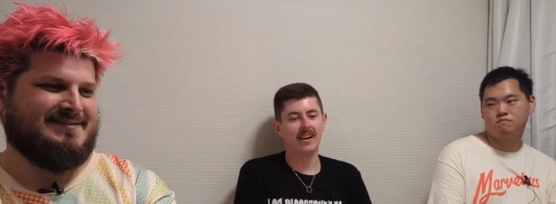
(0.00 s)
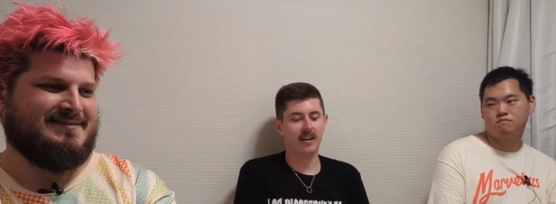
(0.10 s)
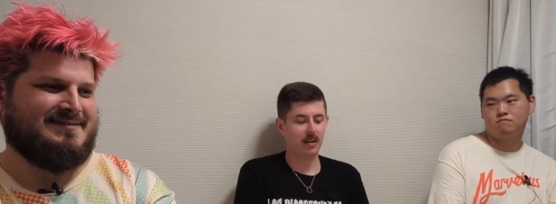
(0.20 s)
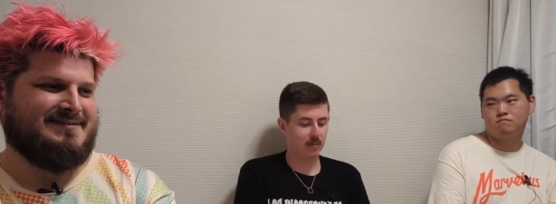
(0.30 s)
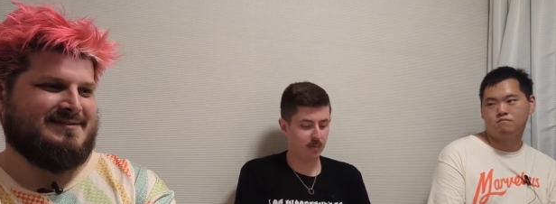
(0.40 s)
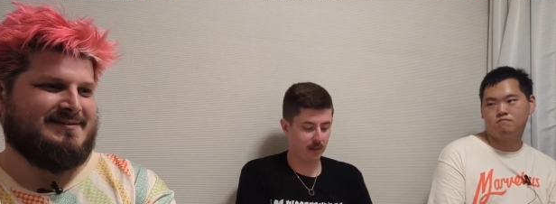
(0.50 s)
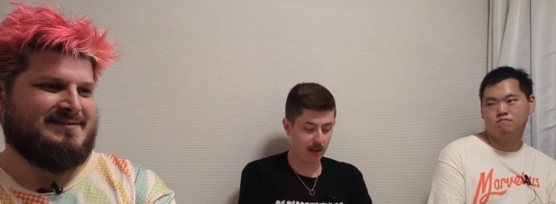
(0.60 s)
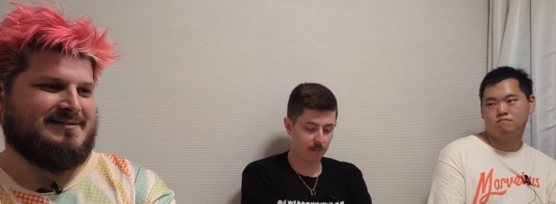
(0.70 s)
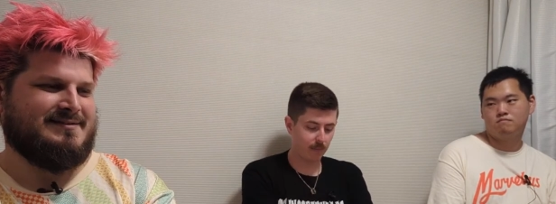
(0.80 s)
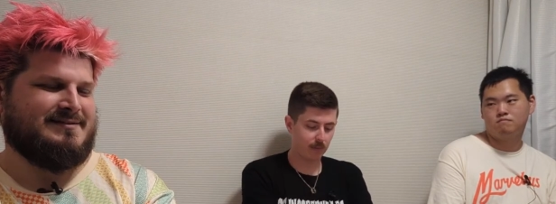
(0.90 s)
Speaker 1: Um, but
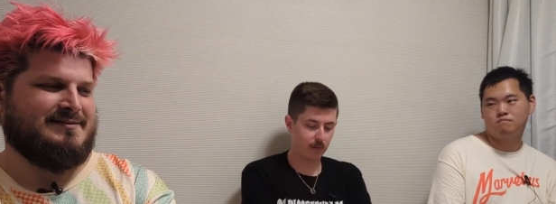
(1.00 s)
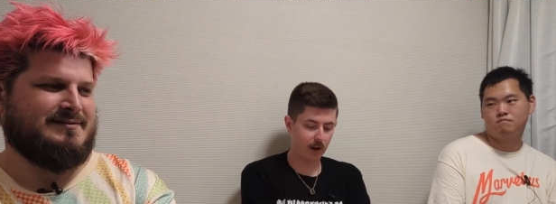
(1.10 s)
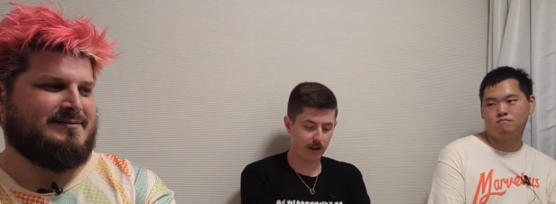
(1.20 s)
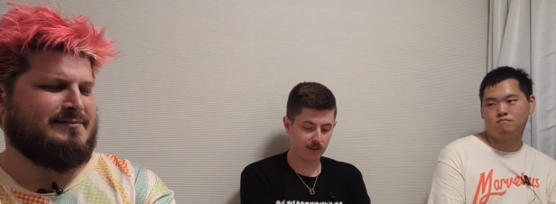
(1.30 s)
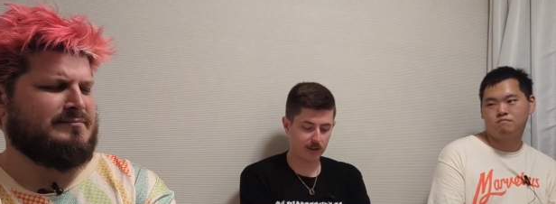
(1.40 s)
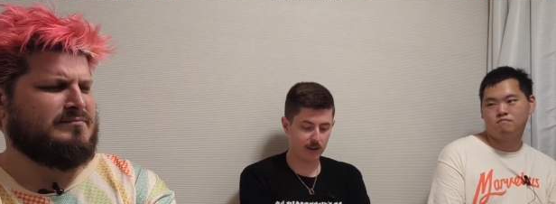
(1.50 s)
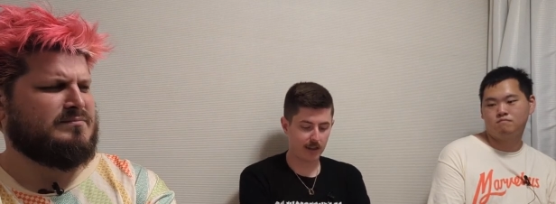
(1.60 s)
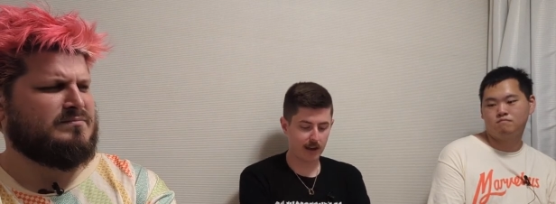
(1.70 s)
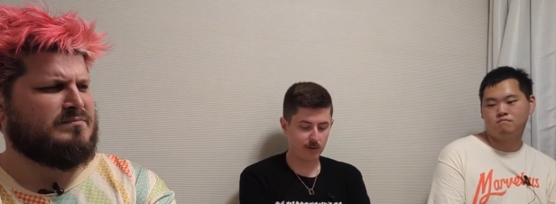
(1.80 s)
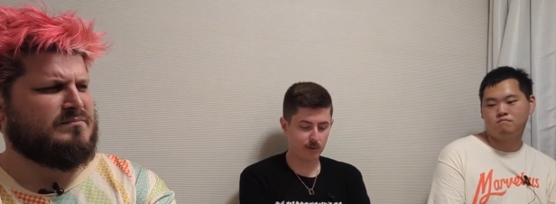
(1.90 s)
yeah, outside
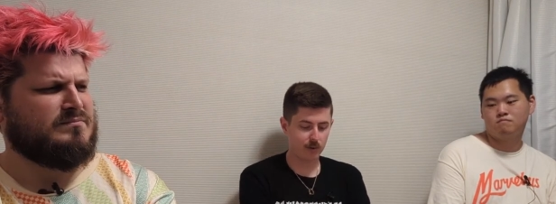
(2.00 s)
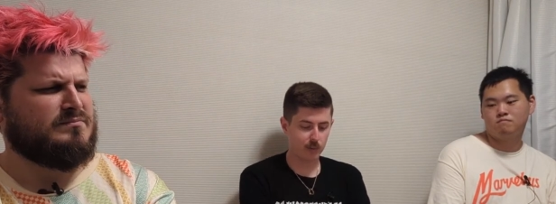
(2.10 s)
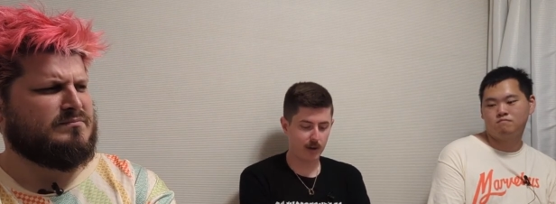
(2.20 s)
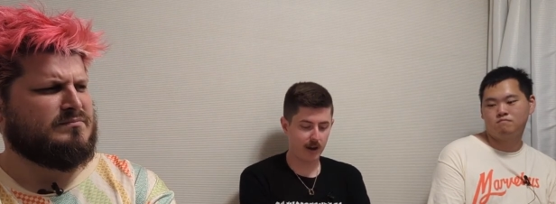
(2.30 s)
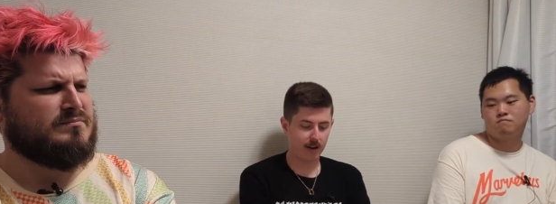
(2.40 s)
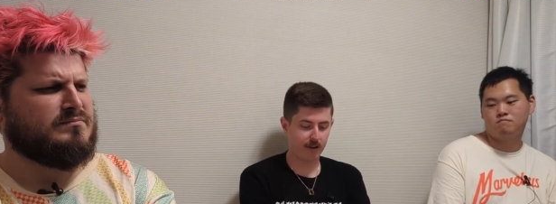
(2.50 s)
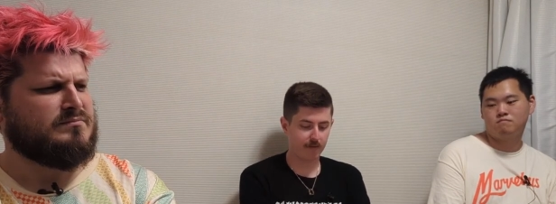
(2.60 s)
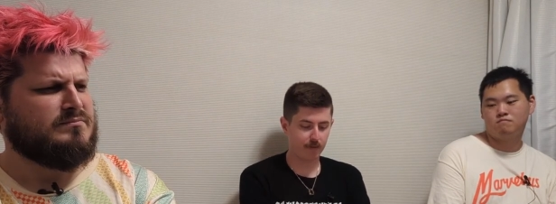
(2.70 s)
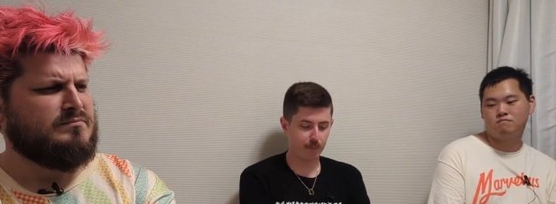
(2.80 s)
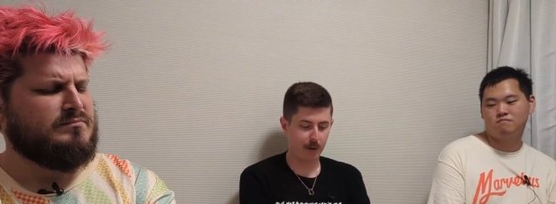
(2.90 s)
of that news, we
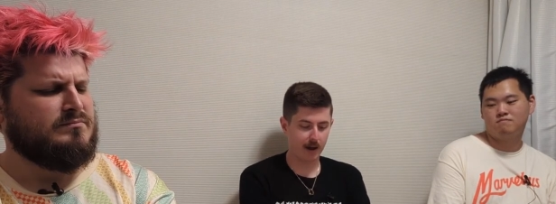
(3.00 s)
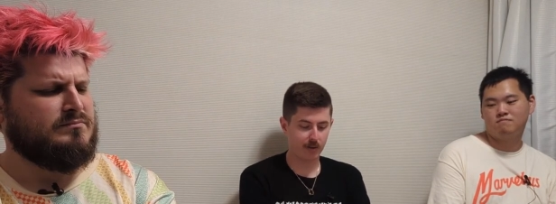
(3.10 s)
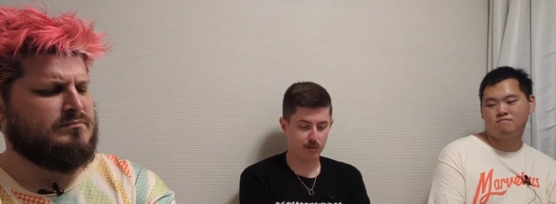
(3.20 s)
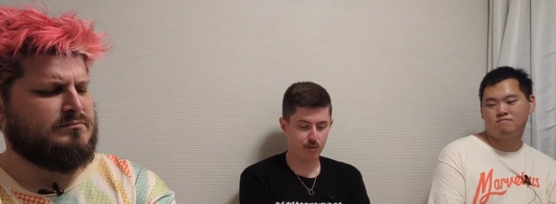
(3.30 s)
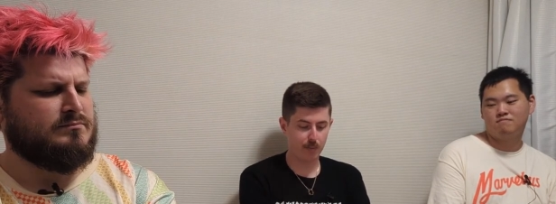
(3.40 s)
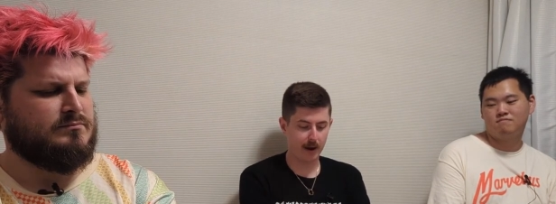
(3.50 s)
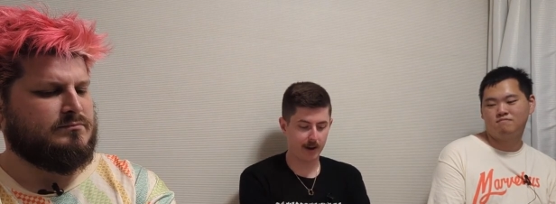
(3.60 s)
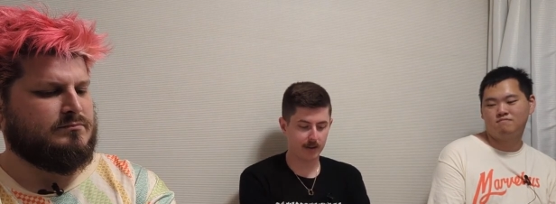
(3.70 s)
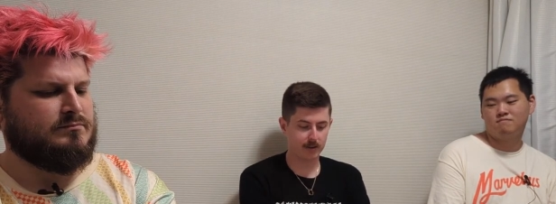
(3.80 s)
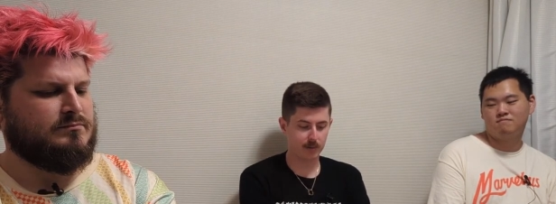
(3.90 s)
have the new
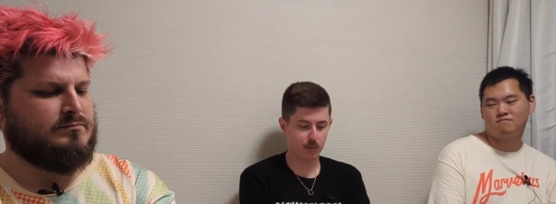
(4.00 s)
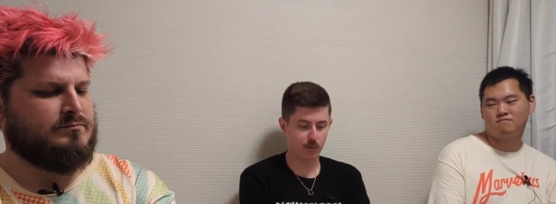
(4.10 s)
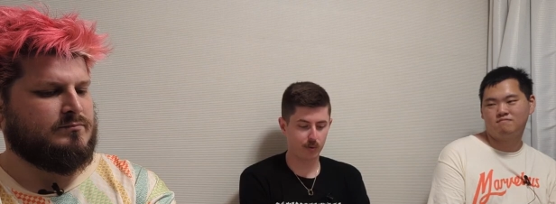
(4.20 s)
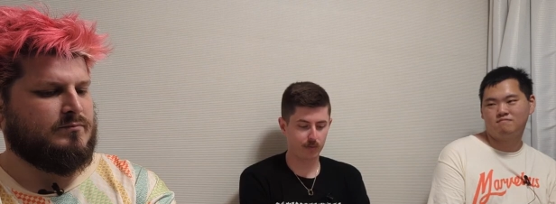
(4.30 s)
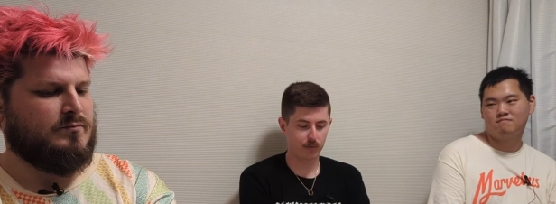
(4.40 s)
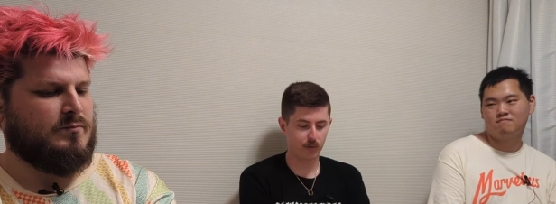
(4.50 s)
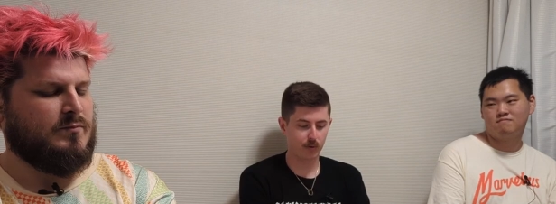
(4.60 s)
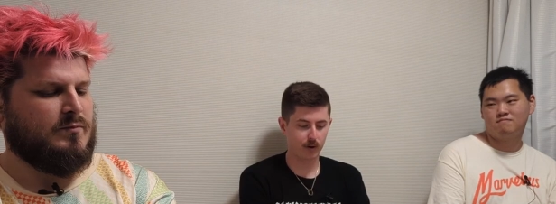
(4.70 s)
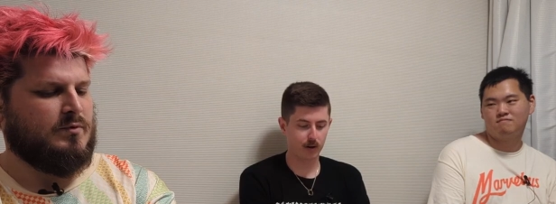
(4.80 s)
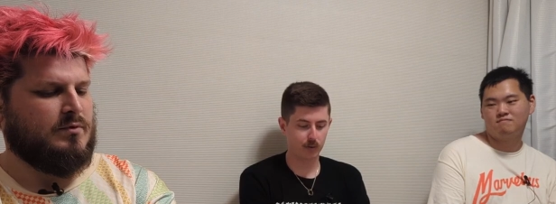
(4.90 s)
pack support
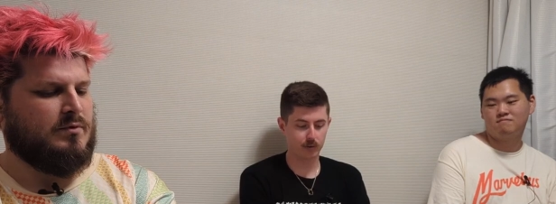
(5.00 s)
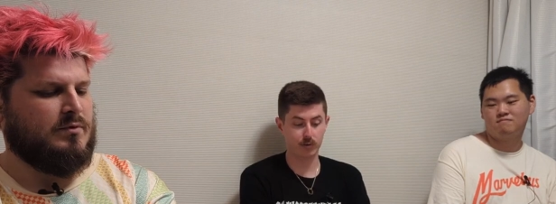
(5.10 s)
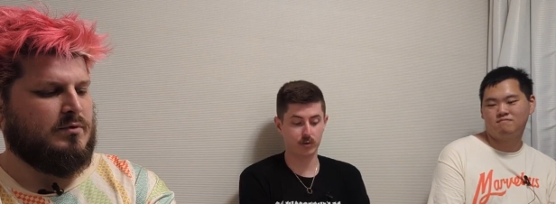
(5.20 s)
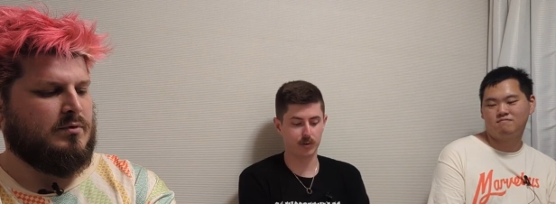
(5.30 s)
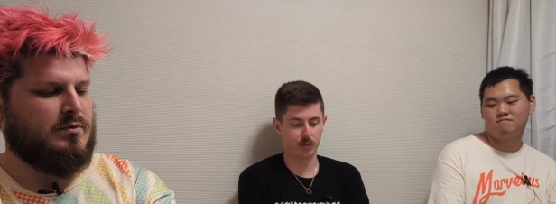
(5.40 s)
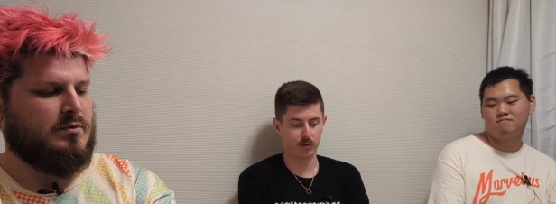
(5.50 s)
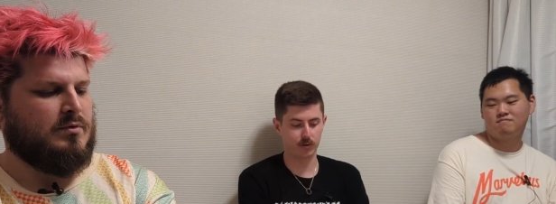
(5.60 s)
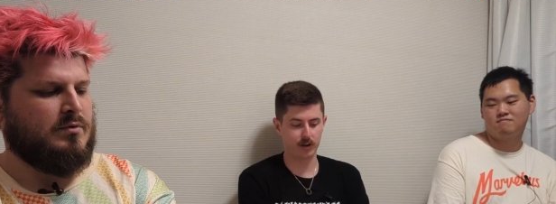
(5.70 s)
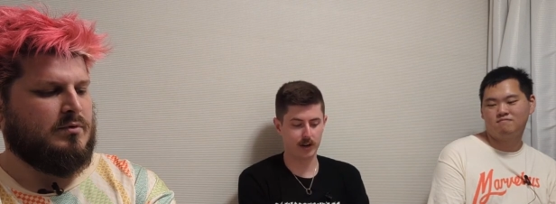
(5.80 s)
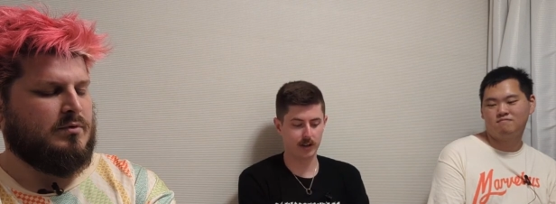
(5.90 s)
for, uh, or the new
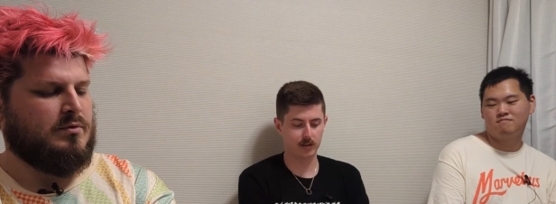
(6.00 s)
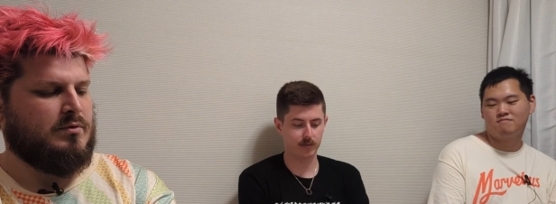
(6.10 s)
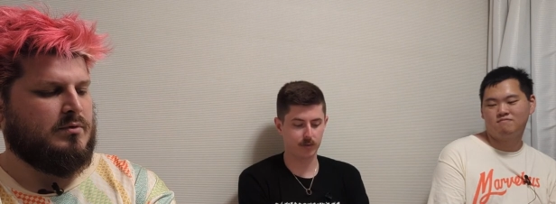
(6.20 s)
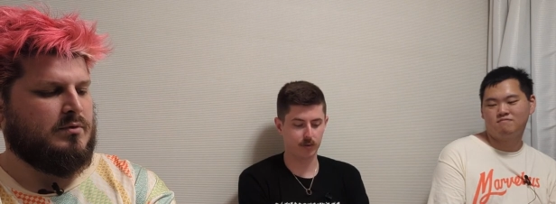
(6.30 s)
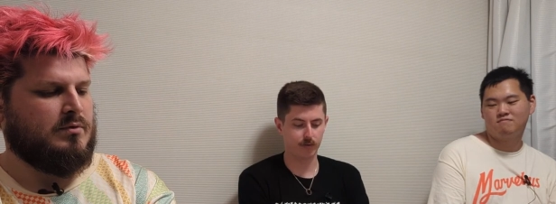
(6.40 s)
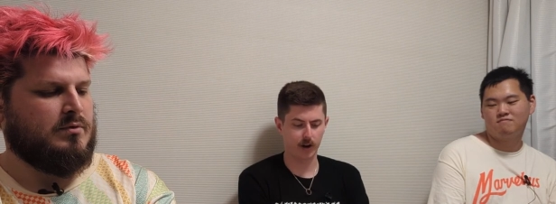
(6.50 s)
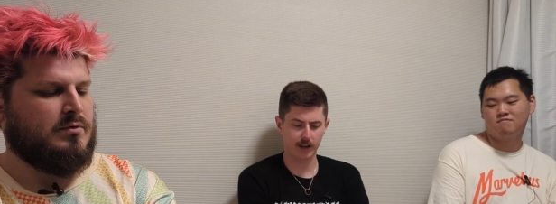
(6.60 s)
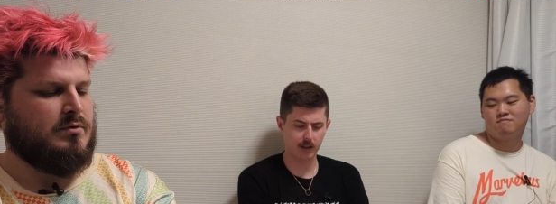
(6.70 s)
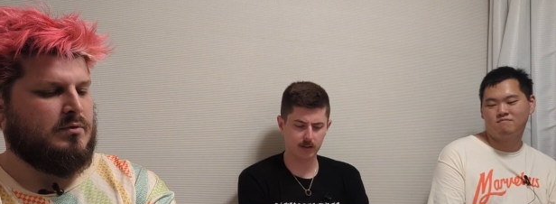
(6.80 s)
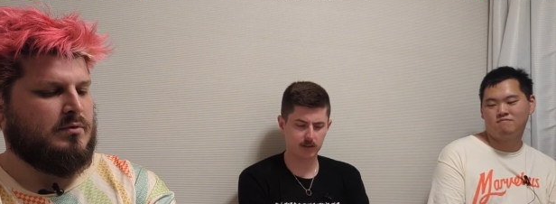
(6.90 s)
support got announced for
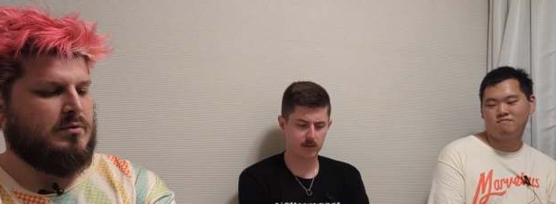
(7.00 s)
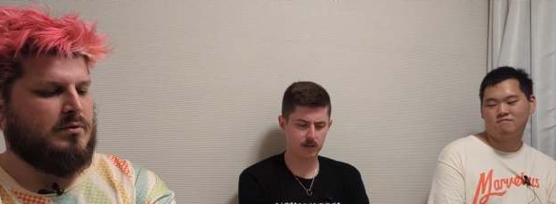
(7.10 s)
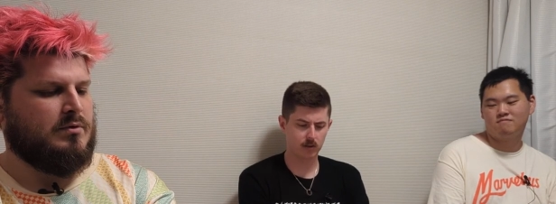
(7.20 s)
Vikings.